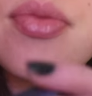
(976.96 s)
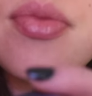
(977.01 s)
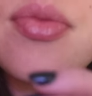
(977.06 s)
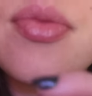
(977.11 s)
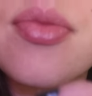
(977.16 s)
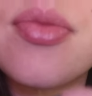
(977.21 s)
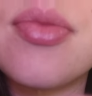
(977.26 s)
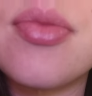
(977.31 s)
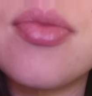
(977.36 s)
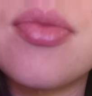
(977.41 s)

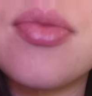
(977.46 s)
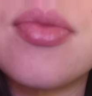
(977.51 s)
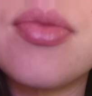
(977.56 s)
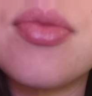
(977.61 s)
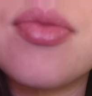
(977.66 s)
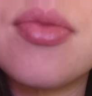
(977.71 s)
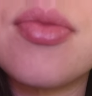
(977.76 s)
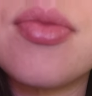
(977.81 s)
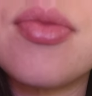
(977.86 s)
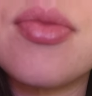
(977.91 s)

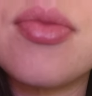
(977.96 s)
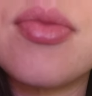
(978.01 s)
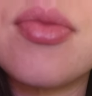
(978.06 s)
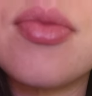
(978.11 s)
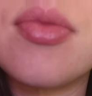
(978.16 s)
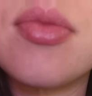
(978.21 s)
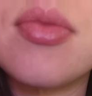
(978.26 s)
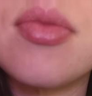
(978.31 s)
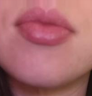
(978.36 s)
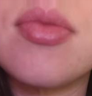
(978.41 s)

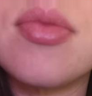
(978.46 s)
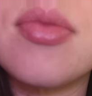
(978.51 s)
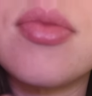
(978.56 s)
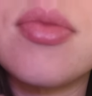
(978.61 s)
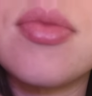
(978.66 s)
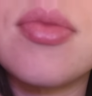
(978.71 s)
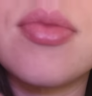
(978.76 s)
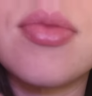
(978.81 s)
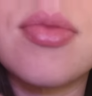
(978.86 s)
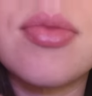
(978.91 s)

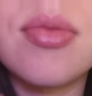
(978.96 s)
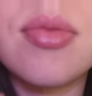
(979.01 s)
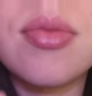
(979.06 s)
Nothing is said.